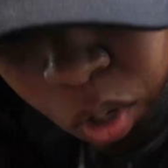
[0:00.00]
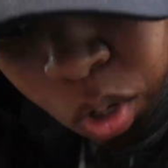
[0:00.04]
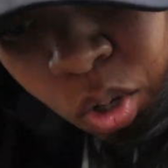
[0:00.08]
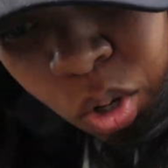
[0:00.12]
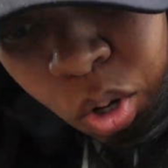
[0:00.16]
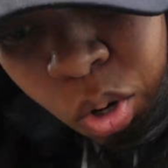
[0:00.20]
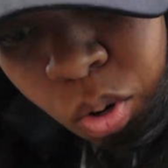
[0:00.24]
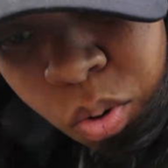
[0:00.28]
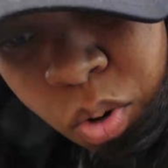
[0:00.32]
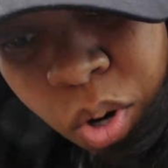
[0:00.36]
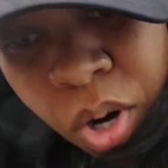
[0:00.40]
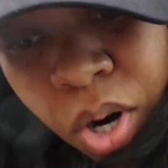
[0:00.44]

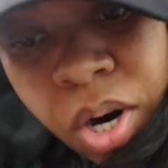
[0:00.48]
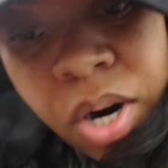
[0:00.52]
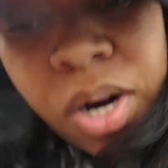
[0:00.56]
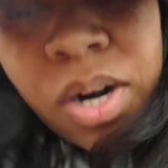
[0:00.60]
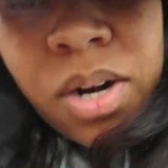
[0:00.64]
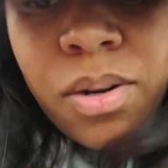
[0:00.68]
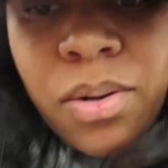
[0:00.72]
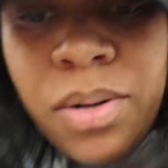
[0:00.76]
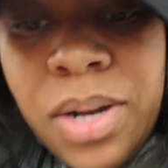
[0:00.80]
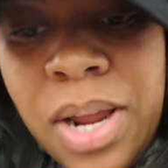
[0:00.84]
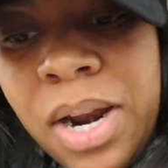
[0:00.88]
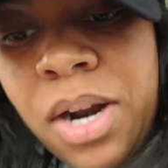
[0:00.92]

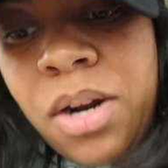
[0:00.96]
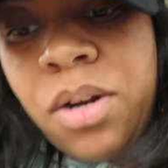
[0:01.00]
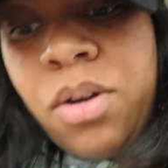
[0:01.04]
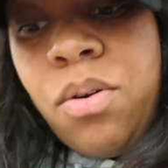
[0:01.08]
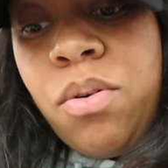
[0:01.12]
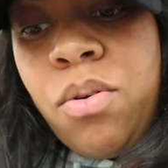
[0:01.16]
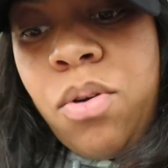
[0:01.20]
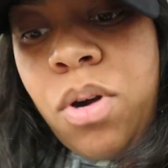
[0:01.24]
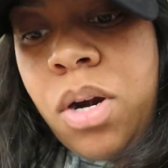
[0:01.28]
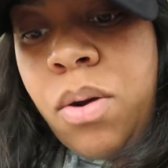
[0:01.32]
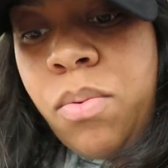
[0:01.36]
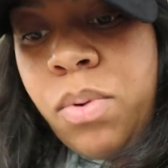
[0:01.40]
go-kart, not
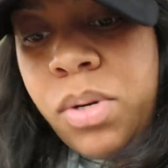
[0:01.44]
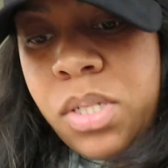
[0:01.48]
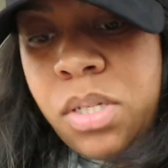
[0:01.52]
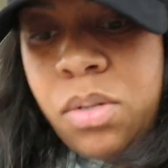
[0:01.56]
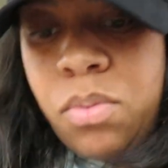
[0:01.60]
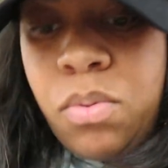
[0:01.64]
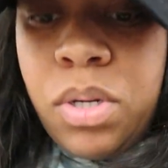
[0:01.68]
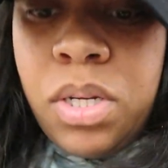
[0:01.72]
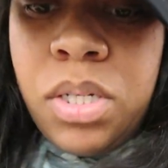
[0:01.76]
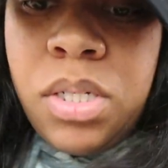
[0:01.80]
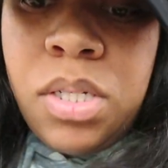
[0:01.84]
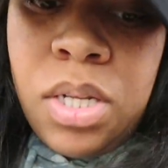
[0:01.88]
go-kart, what is
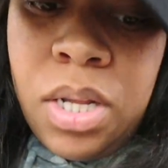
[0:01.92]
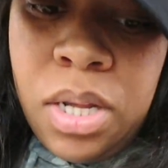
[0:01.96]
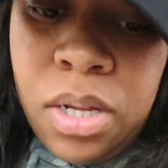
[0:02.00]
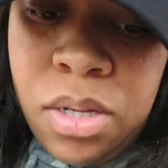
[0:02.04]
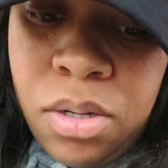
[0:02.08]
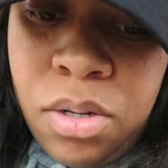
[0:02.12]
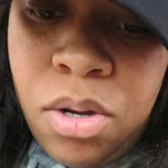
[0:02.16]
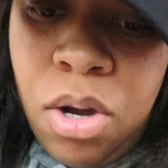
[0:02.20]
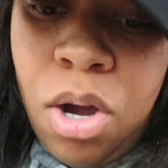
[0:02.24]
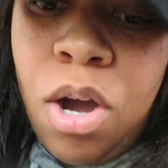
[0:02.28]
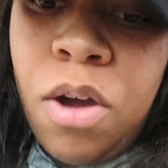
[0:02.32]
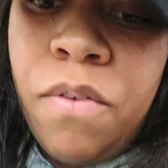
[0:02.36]
it, what is
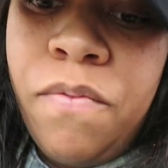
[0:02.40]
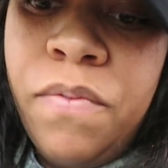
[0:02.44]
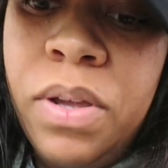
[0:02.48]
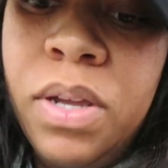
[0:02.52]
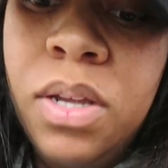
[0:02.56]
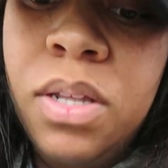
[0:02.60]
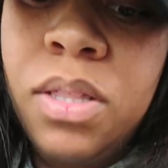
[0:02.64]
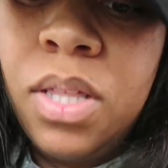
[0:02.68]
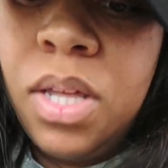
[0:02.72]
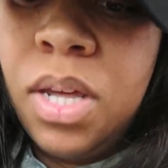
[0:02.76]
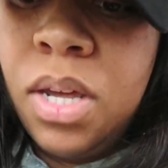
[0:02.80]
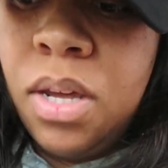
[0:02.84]
the
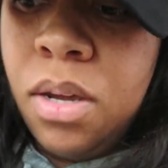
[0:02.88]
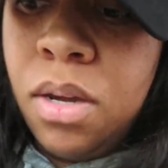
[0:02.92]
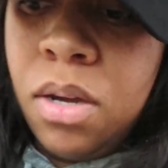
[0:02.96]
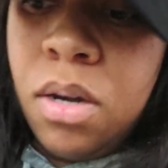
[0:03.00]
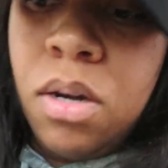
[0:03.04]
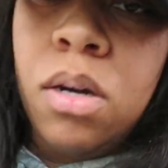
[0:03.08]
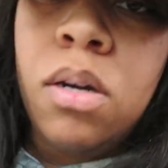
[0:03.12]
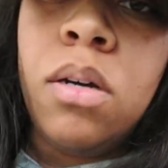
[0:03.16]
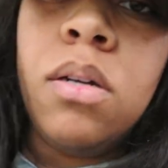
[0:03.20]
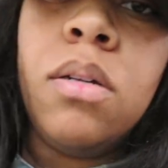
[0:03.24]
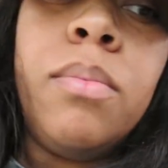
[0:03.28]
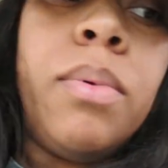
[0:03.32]
golfing thing
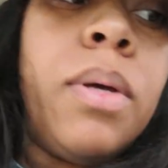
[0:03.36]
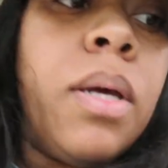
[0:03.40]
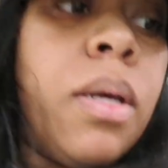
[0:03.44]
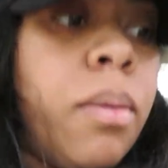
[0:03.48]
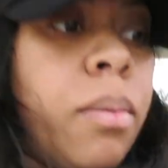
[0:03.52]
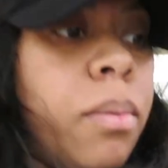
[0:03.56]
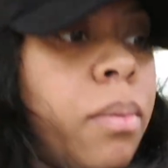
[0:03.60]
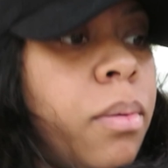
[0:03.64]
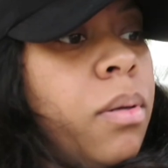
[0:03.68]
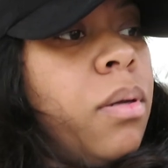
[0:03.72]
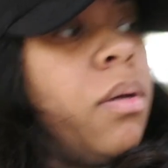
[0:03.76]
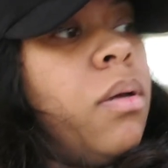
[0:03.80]
called?
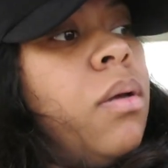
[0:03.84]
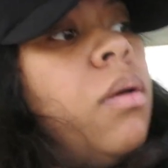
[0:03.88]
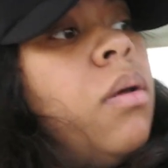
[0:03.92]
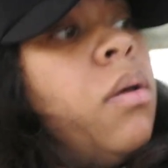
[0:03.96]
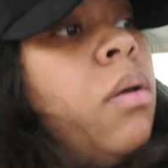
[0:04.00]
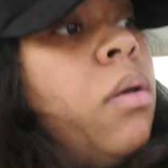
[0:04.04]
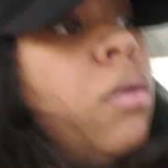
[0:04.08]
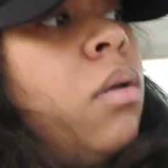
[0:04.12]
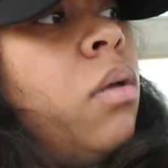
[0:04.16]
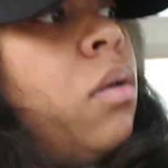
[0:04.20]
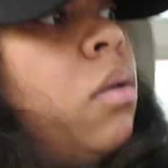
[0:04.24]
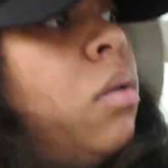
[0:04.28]

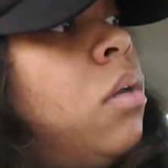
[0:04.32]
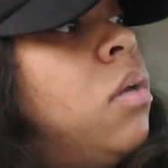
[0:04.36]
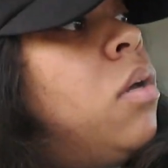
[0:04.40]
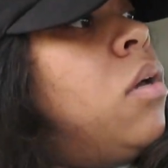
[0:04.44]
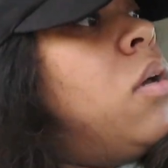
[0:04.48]
Golf cart?